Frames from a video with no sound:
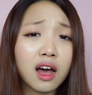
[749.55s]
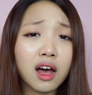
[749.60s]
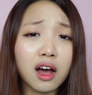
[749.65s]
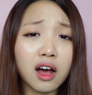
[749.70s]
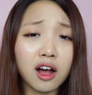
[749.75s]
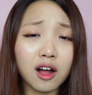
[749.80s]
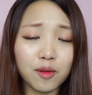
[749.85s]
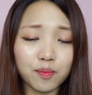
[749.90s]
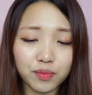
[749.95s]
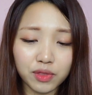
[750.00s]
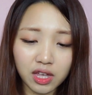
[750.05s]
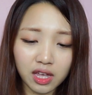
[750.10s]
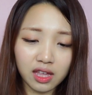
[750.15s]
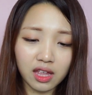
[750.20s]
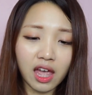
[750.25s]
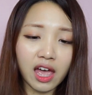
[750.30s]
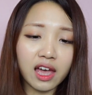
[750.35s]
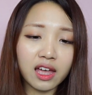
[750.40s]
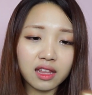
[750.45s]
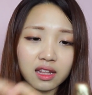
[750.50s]
It
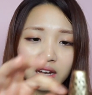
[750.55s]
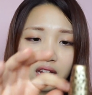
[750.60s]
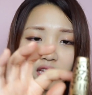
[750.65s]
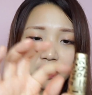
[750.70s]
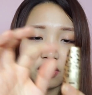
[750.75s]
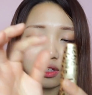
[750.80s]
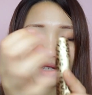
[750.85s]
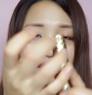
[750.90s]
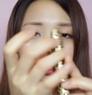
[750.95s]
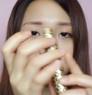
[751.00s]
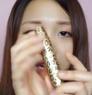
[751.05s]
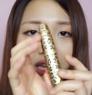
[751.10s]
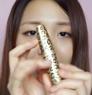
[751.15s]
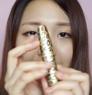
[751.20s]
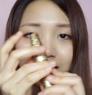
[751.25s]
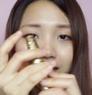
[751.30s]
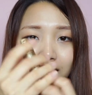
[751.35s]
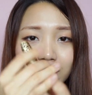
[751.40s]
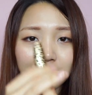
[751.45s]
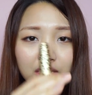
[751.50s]
had like this like
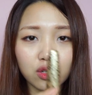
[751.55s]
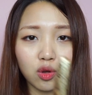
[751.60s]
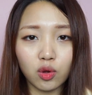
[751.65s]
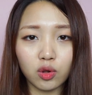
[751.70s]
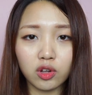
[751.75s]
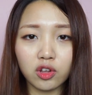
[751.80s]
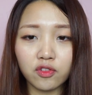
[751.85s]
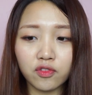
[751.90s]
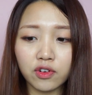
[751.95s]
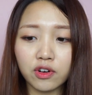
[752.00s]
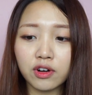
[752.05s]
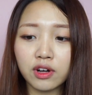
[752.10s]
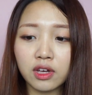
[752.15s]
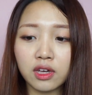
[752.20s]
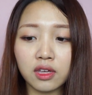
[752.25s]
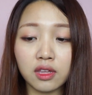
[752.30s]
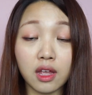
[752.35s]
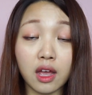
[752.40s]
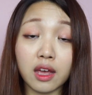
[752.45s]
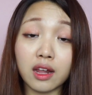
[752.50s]
lace all over
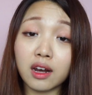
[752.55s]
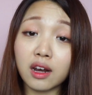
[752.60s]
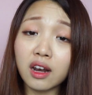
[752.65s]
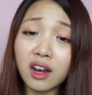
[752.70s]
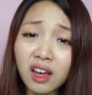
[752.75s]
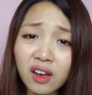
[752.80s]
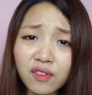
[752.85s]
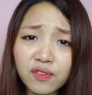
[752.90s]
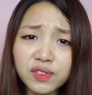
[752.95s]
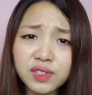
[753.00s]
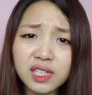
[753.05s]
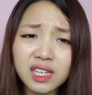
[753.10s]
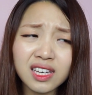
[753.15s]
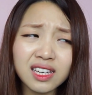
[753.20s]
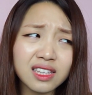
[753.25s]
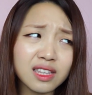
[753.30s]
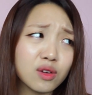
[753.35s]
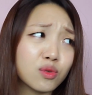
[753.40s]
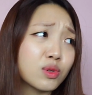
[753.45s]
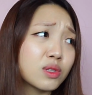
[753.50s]
it. I loved
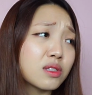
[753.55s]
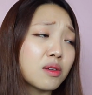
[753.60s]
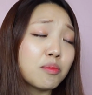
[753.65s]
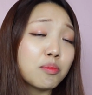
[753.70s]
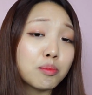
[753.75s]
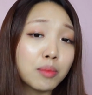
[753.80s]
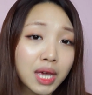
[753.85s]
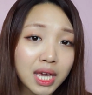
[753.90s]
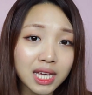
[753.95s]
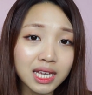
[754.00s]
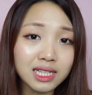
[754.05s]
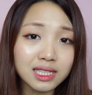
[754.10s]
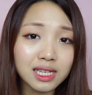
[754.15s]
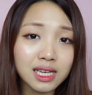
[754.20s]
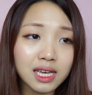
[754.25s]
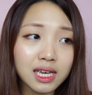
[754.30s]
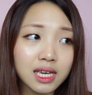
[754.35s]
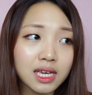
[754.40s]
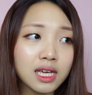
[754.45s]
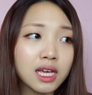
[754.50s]
it. It was
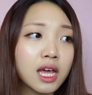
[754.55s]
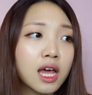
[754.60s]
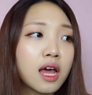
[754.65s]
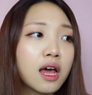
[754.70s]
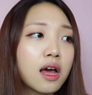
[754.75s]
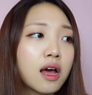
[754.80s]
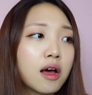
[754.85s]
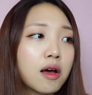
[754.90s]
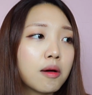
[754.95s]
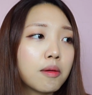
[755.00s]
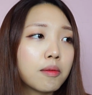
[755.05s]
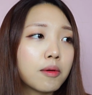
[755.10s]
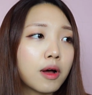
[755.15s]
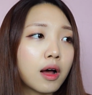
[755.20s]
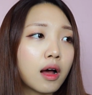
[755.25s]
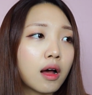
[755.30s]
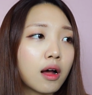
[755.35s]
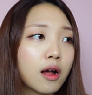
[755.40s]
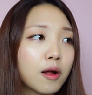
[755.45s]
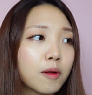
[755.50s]
amazing.
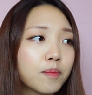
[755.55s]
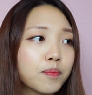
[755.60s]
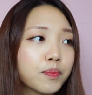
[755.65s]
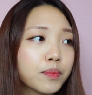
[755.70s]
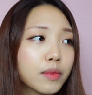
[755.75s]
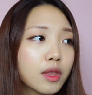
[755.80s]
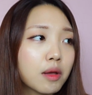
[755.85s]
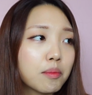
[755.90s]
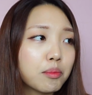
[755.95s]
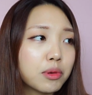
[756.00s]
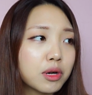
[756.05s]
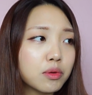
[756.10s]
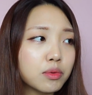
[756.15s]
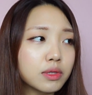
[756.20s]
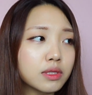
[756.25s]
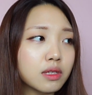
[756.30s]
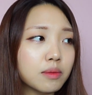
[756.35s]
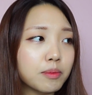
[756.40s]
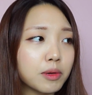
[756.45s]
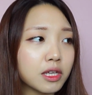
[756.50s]
But it
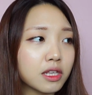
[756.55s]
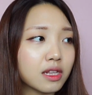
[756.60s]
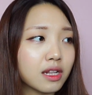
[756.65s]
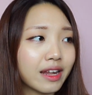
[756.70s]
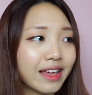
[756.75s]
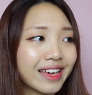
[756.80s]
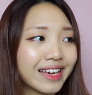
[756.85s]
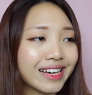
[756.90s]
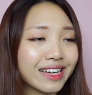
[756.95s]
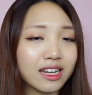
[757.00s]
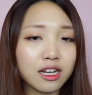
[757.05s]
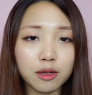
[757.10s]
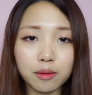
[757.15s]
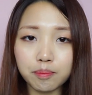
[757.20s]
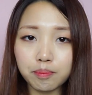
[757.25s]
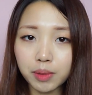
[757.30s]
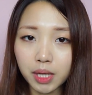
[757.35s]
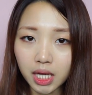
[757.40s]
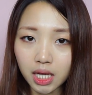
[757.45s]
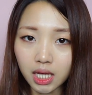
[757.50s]
was a bit like
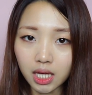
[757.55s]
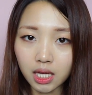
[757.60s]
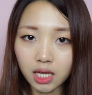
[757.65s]
clumpy.